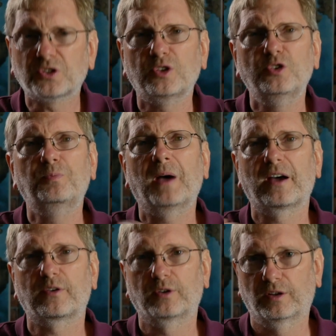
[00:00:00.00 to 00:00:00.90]
a new
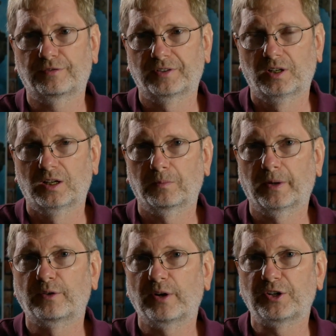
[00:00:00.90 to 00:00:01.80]
pattern of
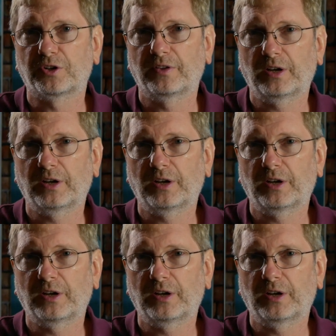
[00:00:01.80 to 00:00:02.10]
migration that you